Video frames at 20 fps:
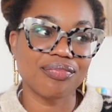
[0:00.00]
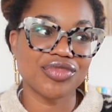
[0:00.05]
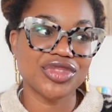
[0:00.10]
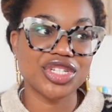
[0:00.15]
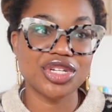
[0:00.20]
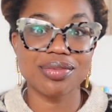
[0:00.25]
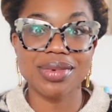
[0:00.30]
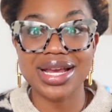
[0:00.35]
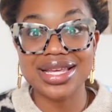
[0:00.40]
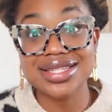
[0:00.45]

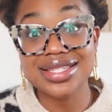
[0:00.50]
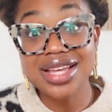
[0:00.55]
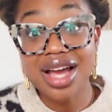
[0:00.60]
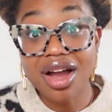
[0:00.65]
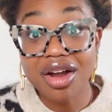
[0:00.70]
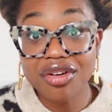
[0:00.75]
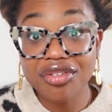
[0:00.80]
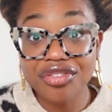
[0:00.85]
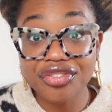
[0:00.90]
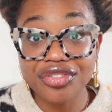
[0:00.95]
to
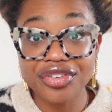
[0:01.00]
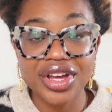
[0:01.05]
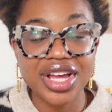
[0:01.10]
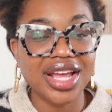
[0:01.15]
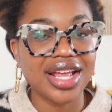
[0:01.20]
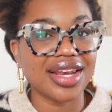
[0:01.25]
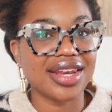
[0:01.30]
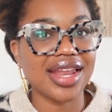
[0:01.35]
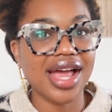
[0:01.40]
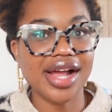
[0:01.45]
myself,
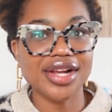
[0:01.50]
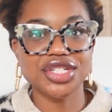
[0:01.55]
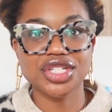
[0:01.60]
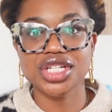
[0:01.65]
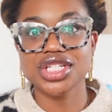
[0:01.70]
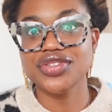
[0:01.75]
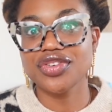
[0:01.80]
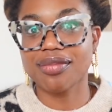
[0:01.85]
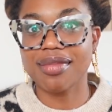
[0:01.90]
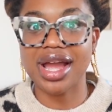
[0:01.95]
not
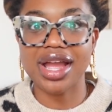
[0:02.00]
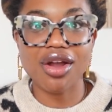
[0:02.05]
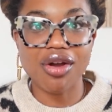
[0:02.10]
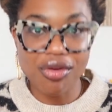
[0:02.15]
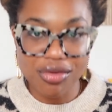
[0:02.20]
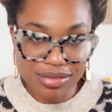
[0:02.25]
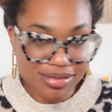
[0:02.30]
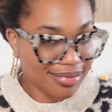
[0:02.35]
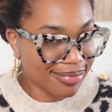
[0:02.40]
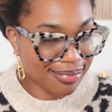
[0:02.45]
just for my
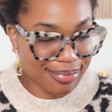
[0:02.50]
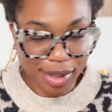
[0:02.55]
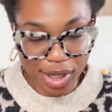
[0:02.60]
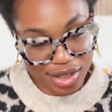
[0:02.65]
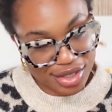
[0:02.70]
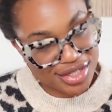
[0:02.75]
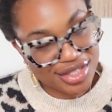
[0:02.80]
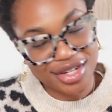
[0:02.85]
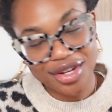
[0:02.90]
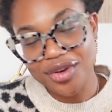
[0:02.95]
own
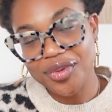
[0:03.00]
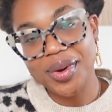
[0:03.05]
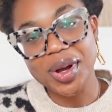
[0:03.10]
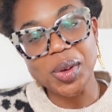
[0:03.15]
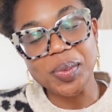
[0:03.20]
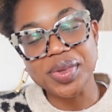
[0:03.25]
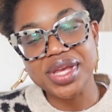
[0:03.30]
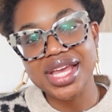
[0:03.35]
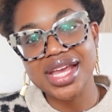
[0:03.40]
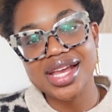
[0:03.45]
personal
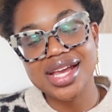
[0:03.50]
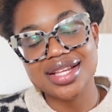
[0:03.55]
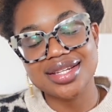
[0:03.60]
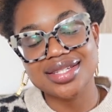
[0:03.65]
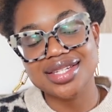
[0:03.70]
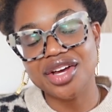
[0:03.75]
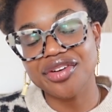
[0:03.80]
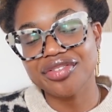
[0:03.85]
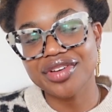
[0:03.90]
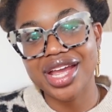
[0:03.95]
well-being and
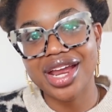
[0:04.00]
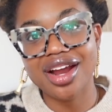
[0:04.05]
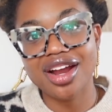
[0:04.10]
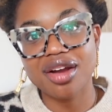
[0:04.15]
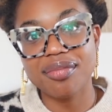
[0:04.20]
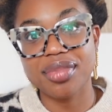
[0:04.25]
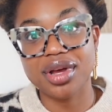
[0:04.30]
self-care,